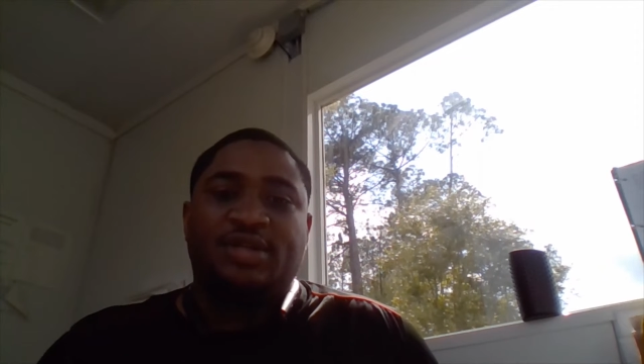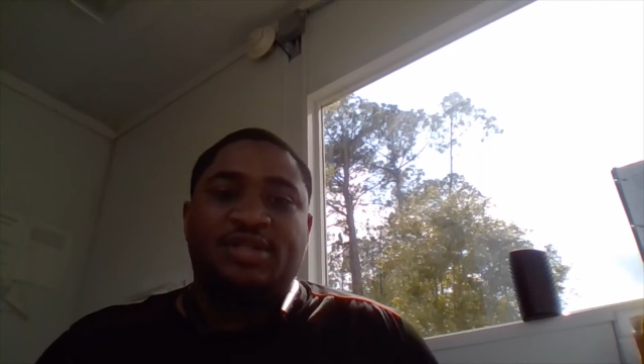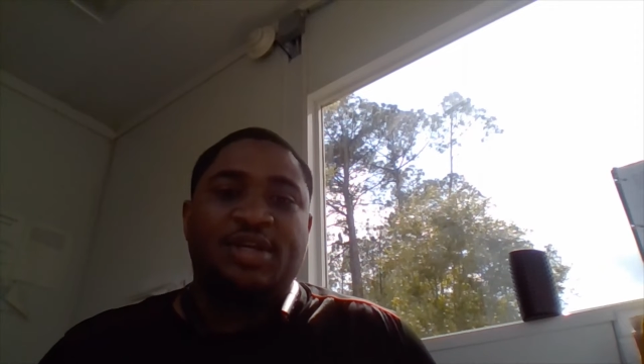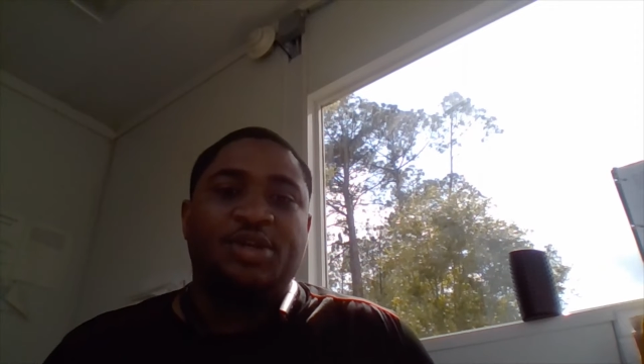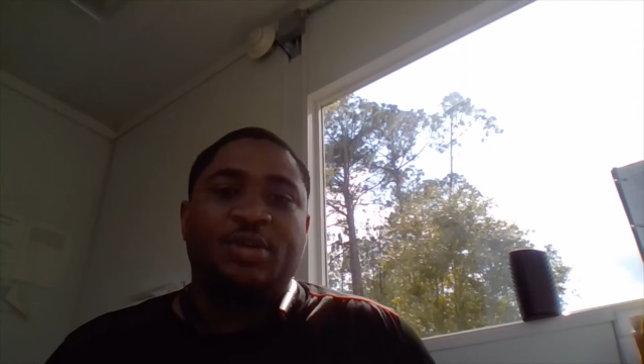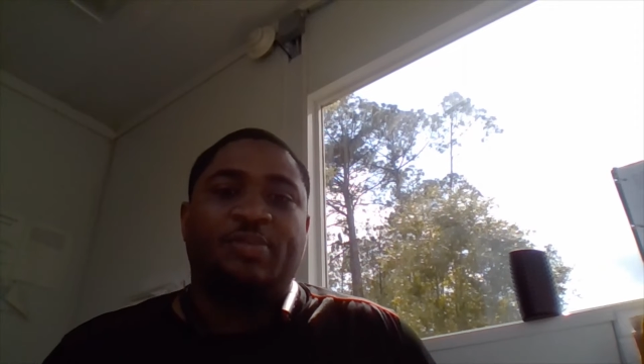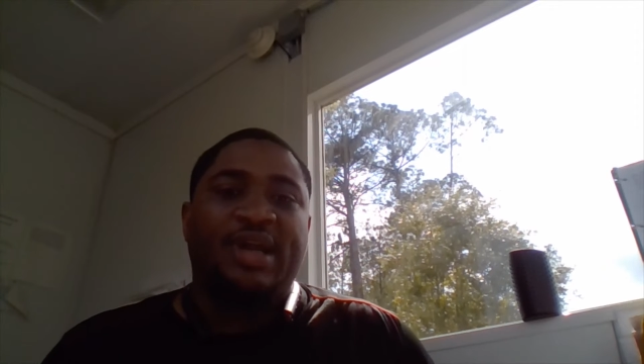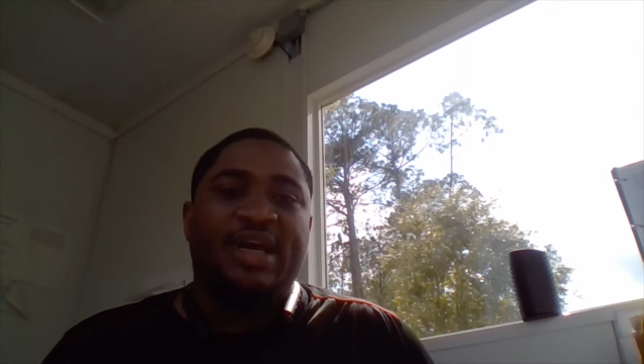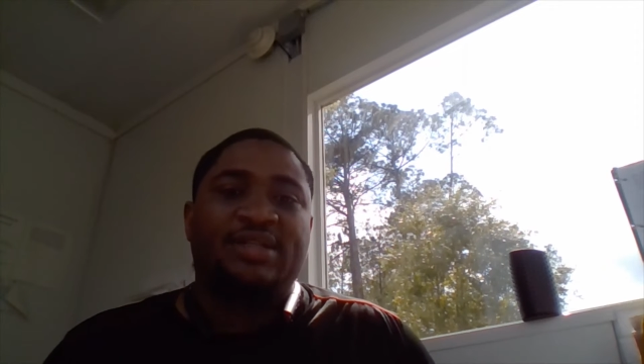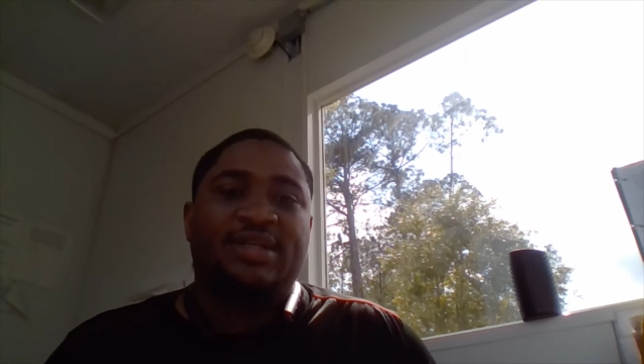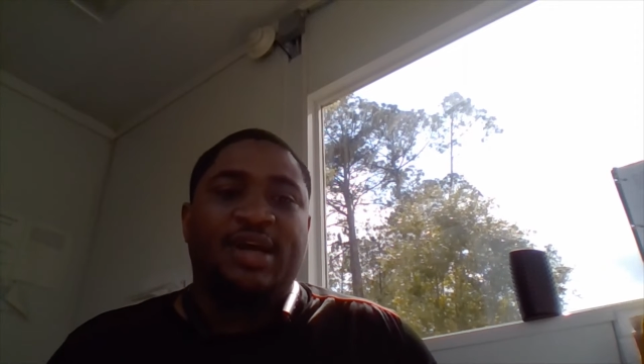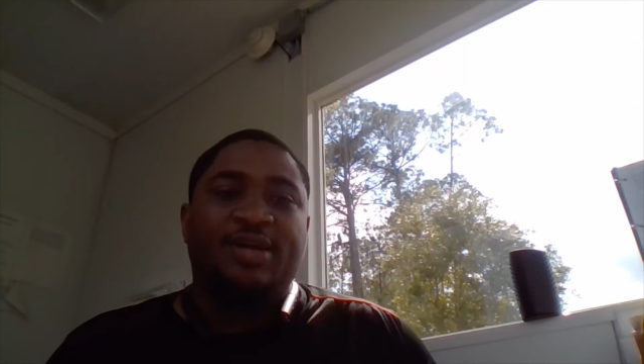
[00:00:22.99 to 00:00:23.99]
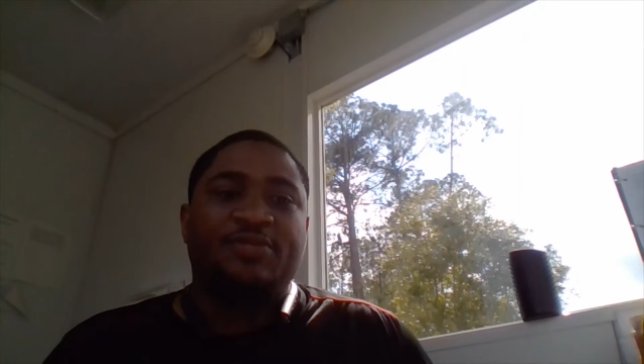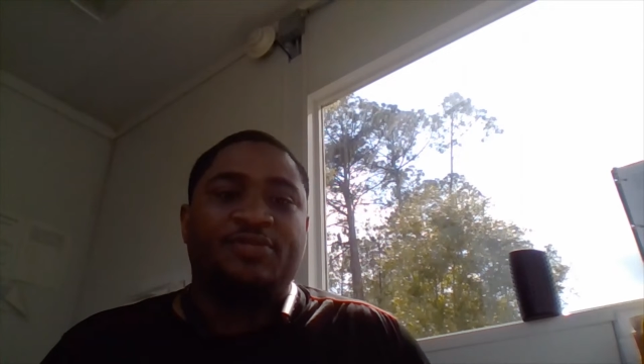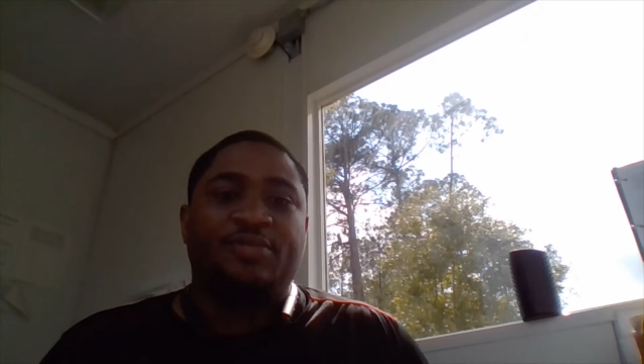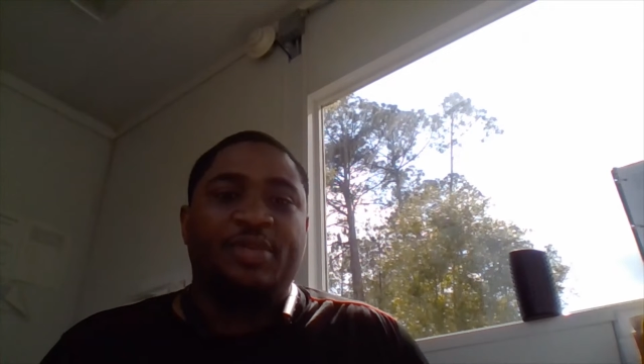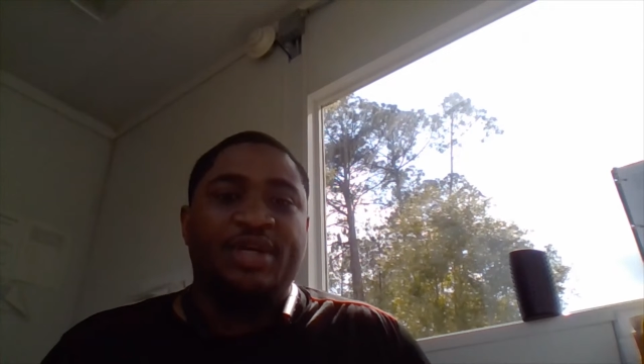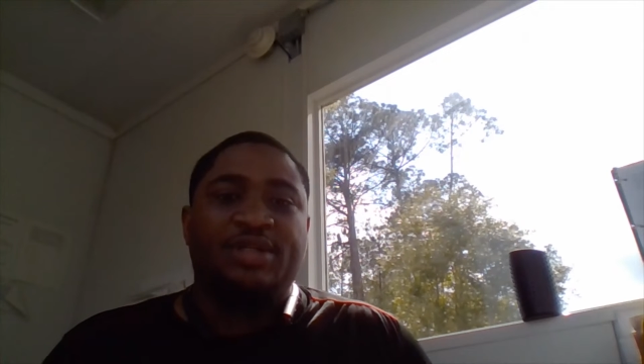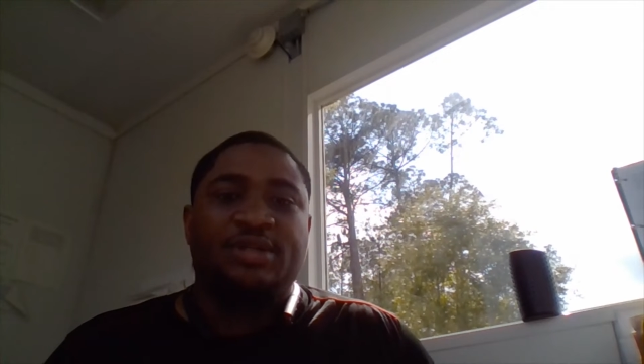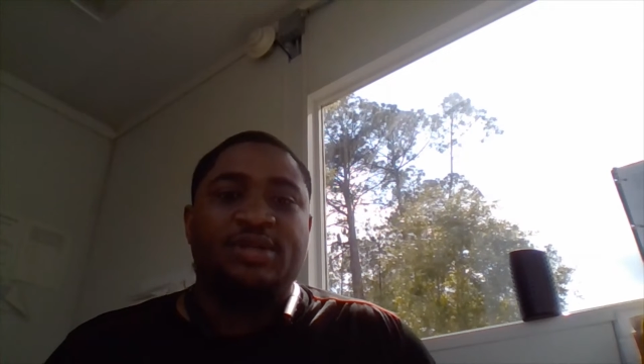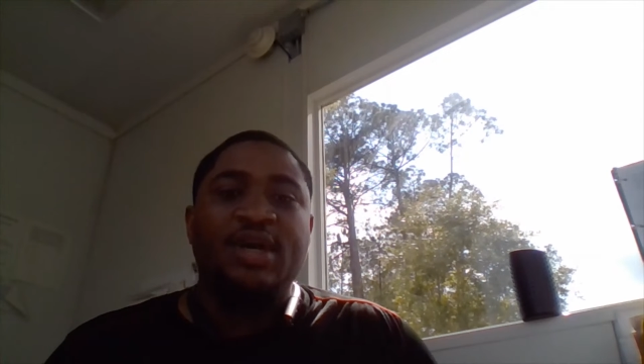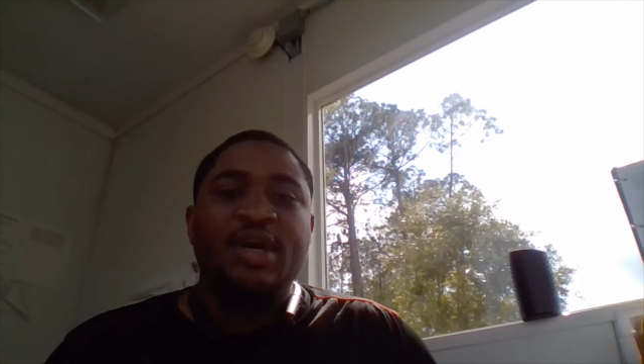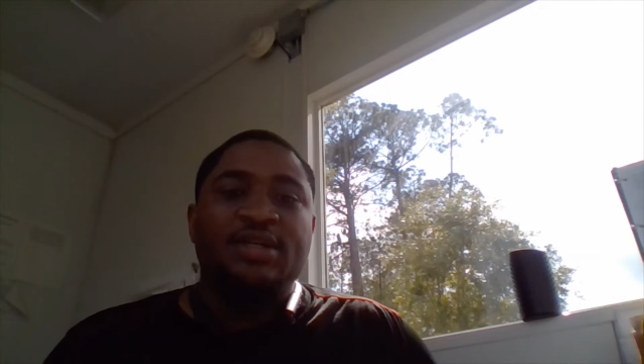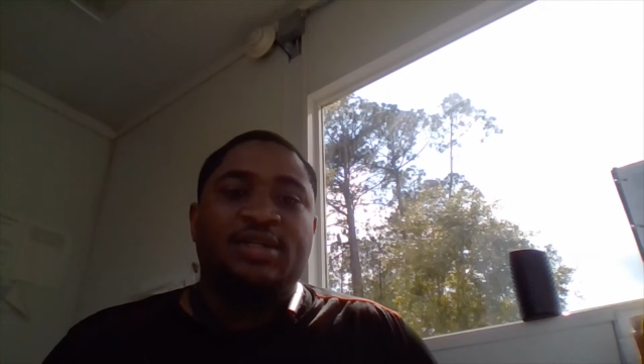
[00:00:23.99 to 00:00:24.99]
continue to blast out
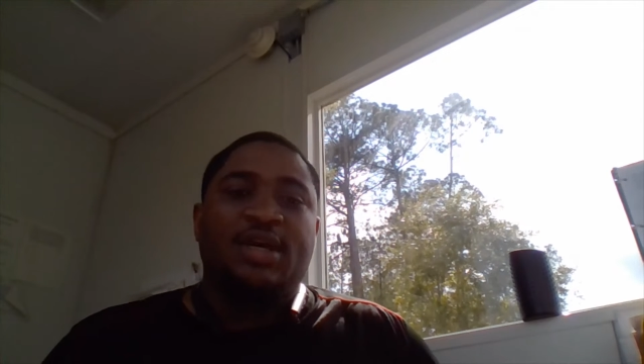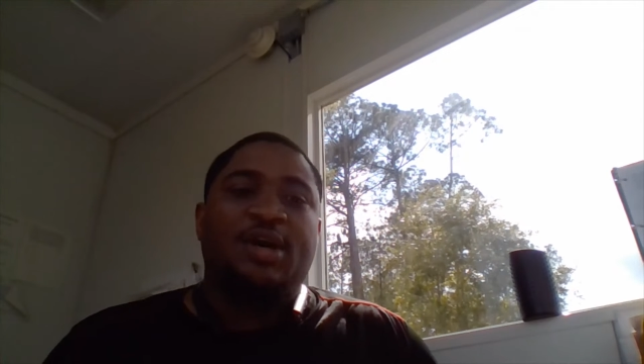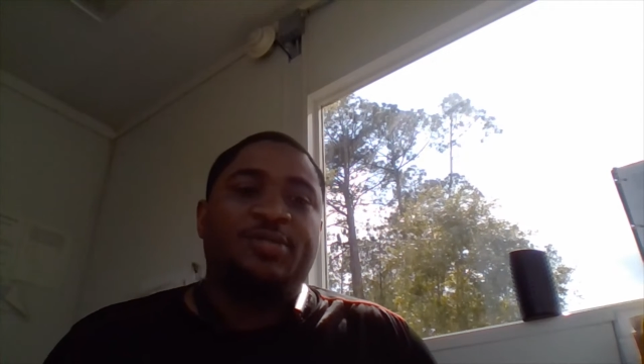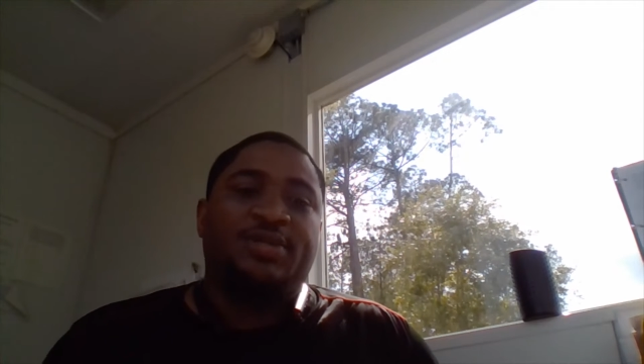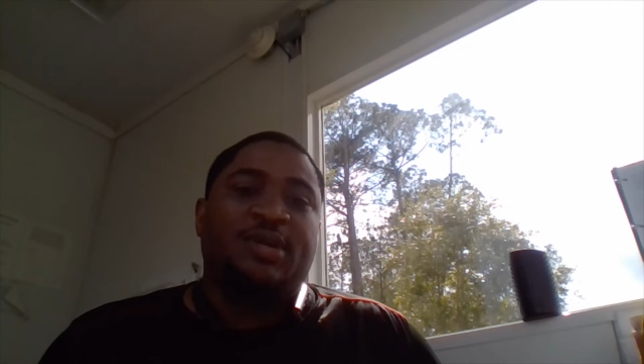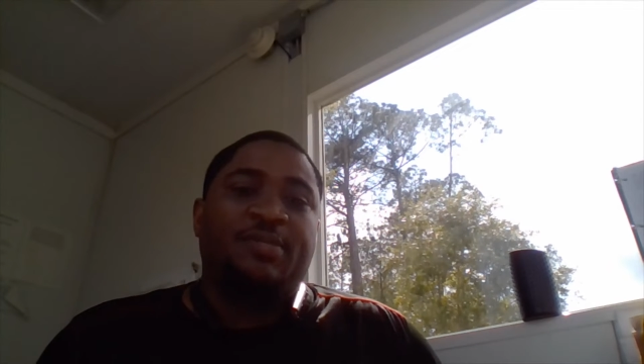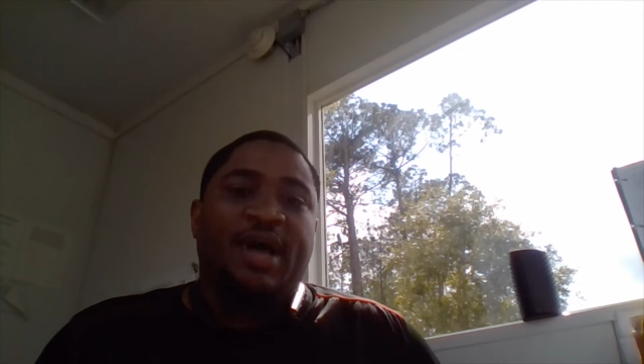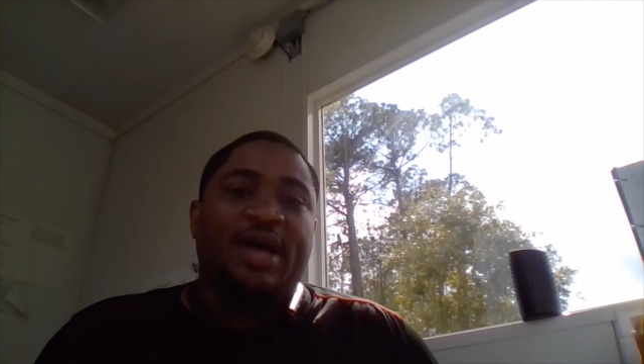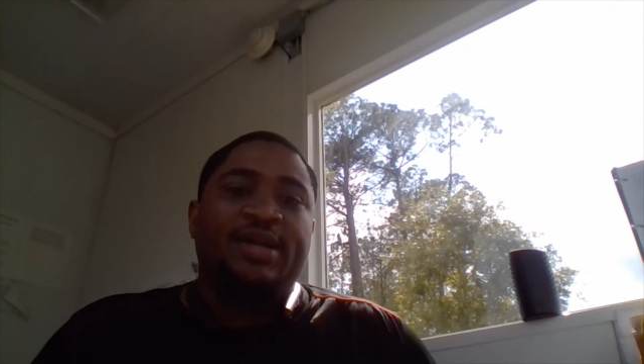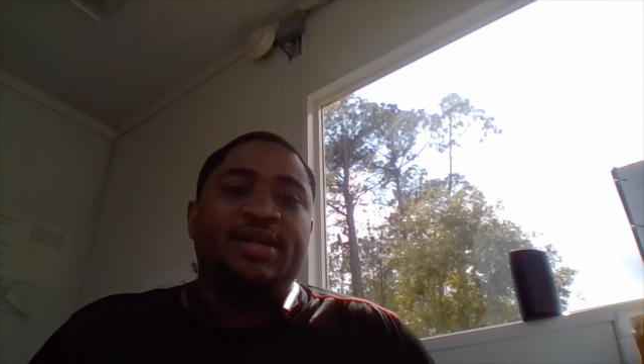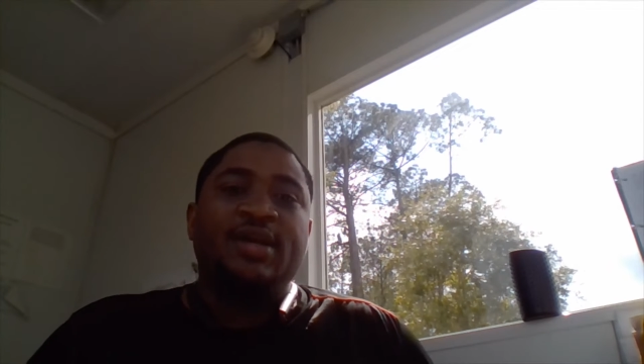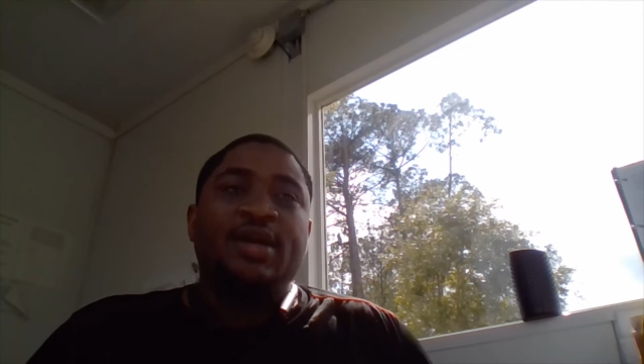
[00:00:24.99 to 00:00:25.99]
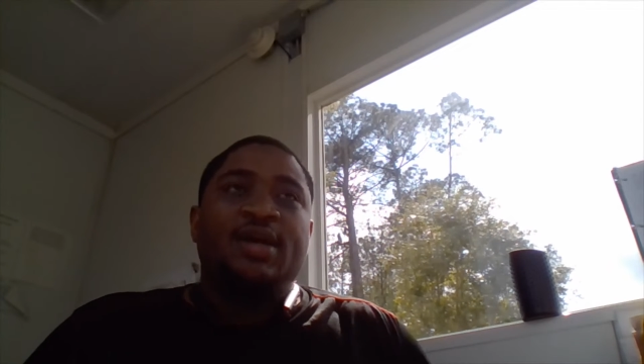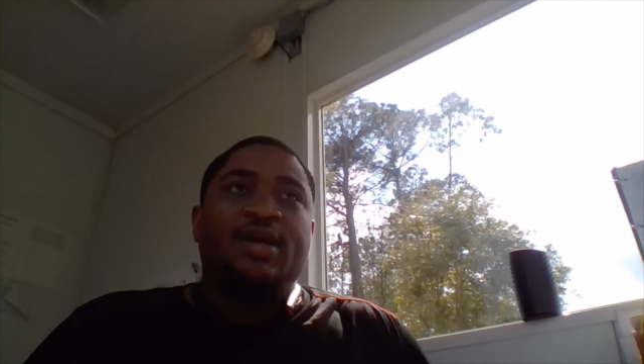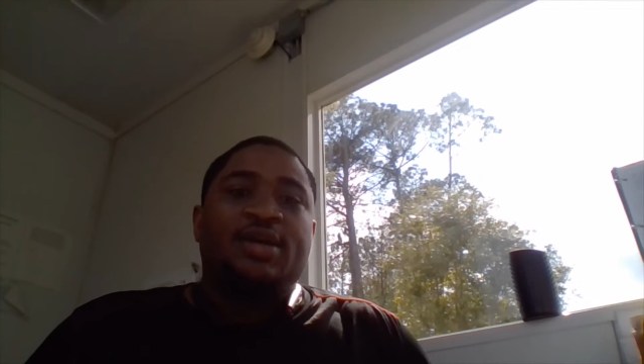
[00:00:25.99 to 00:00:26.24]
information to help somebody